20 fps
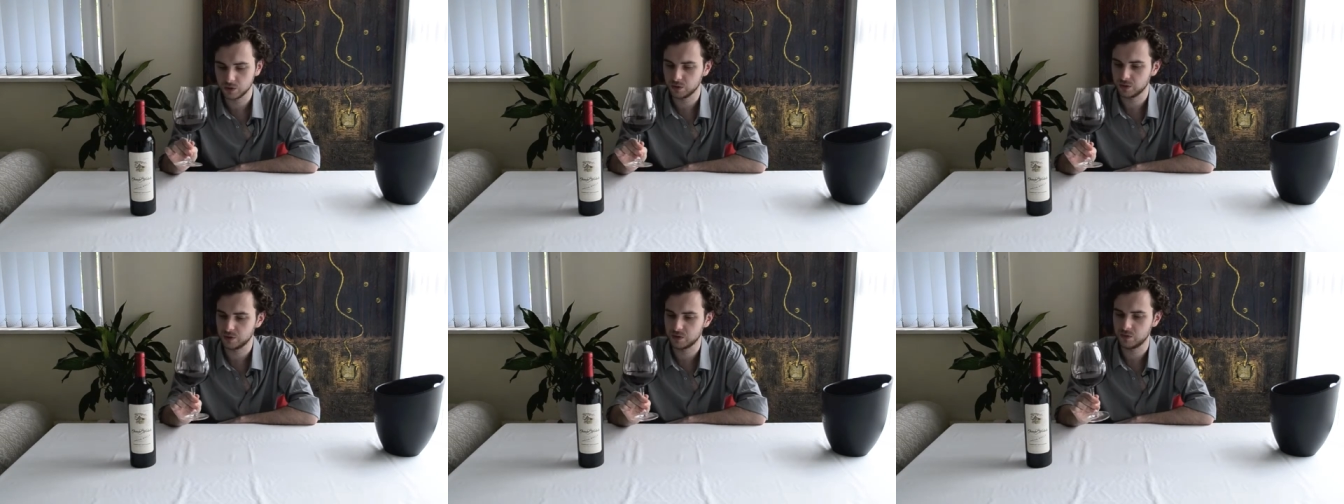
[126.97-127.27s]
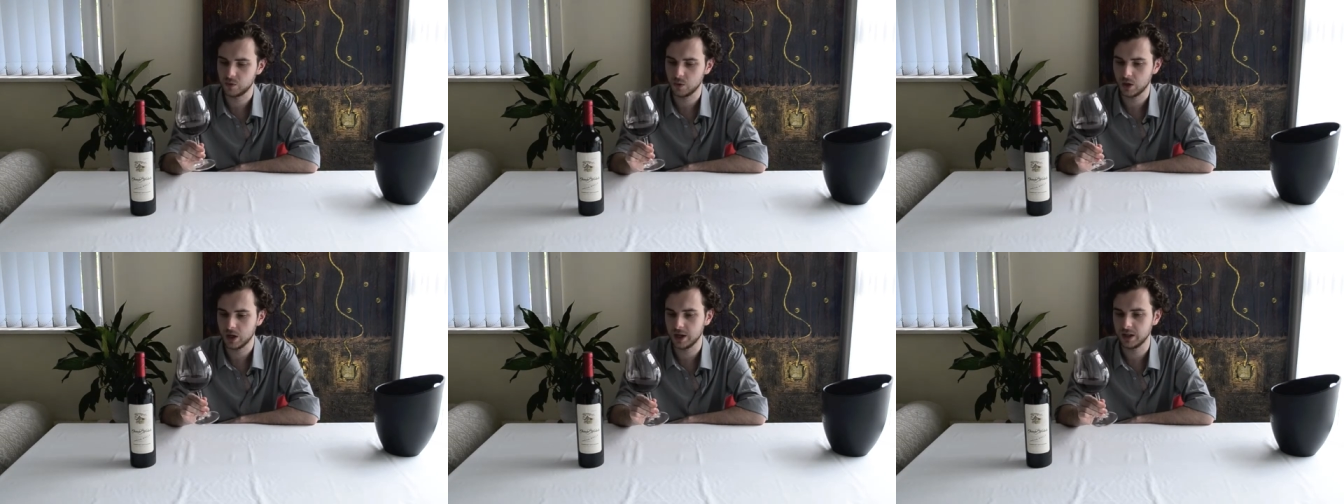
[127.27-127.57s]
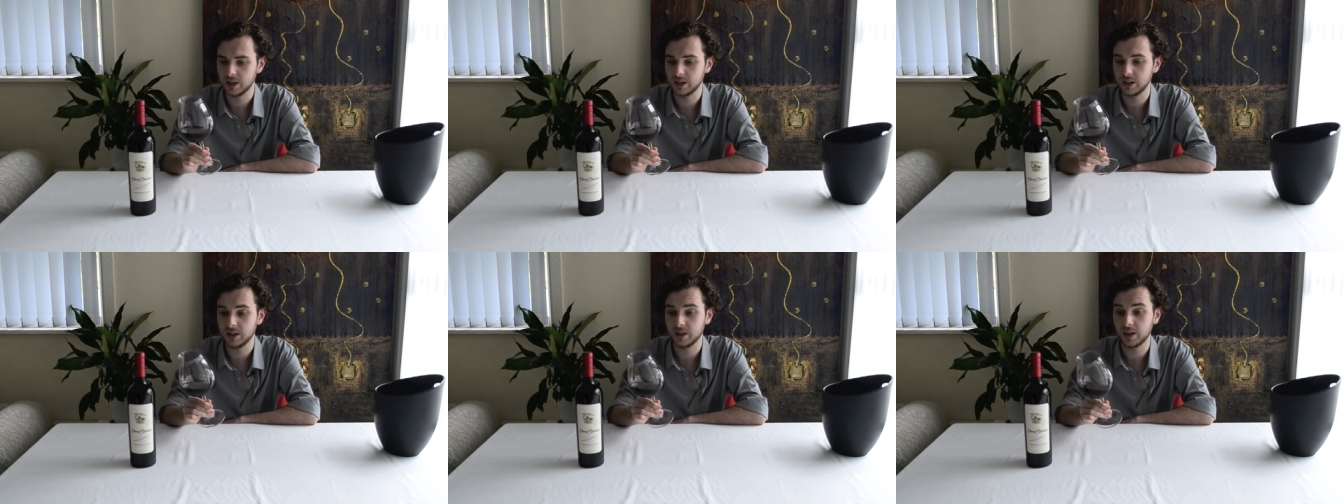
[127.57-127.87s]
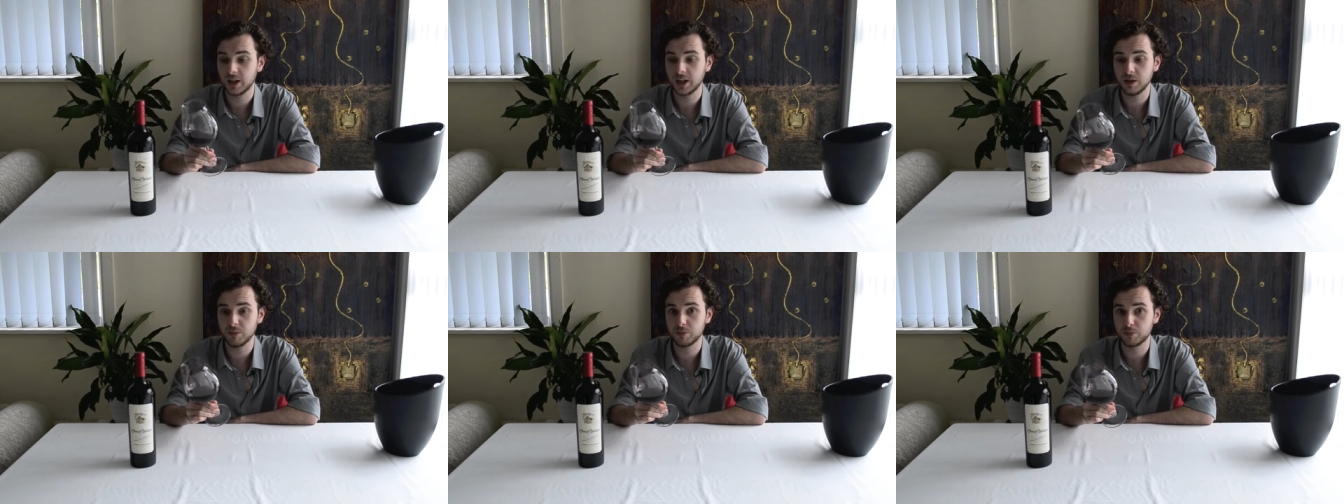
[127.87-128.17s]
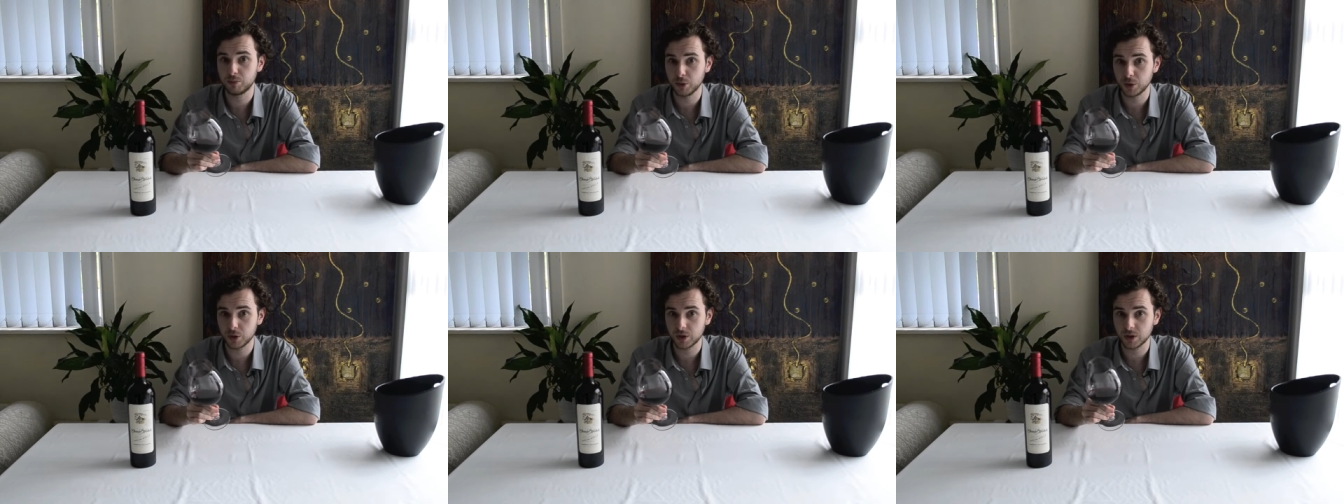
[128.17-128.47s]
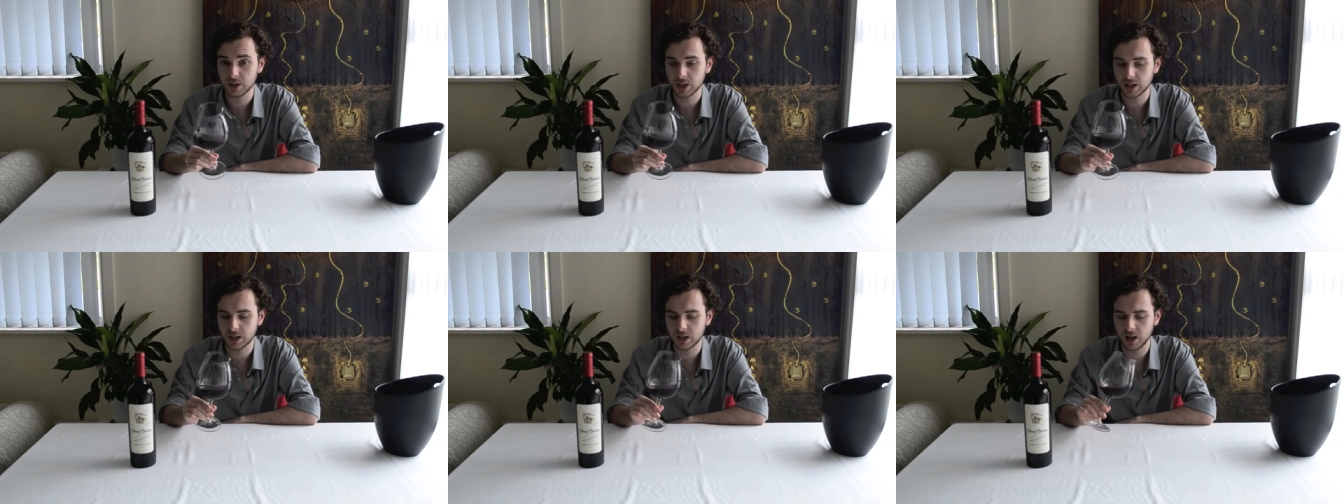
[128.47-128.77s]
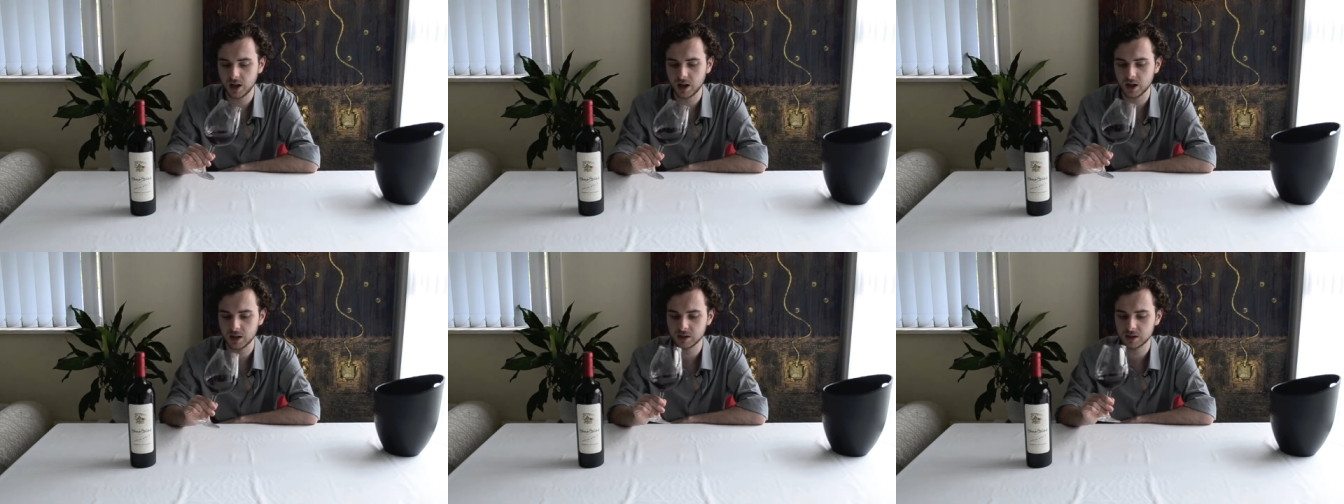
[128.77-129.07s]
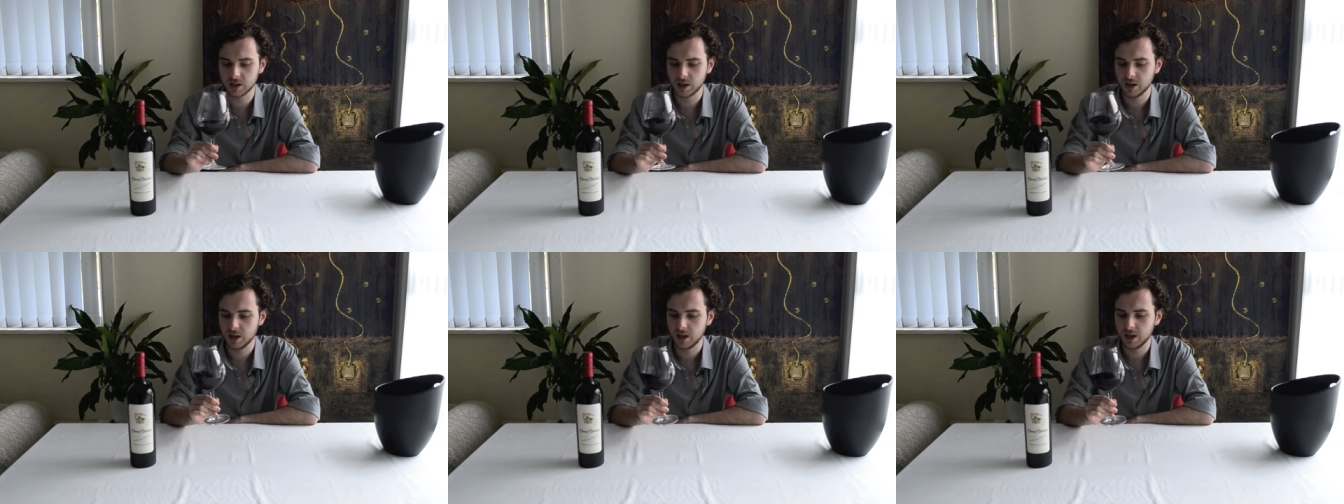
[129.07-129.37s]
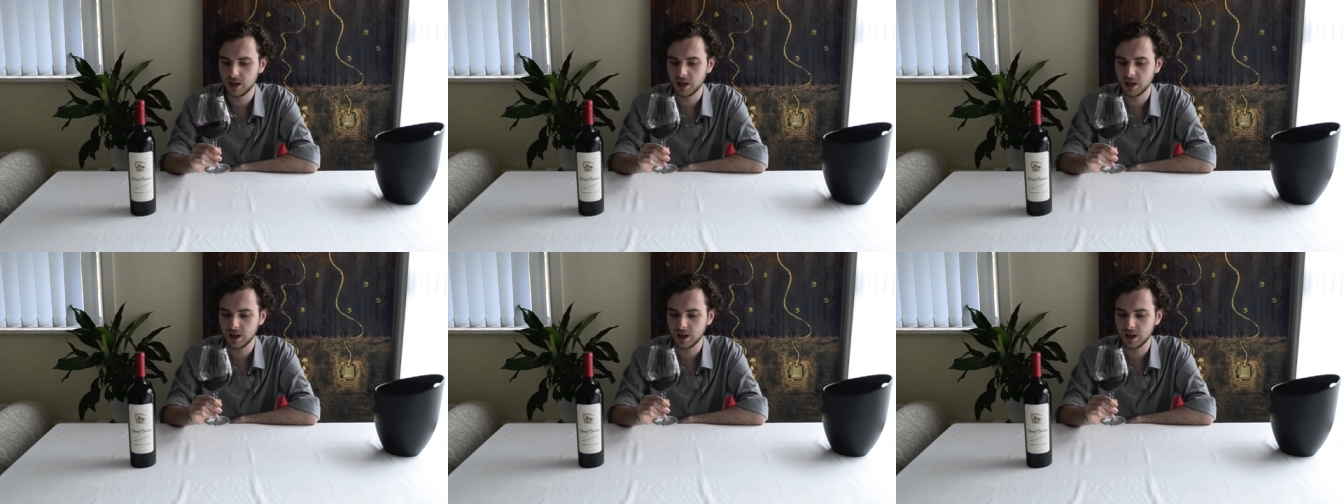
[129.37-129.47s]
sort of wine in a Burgundy glass?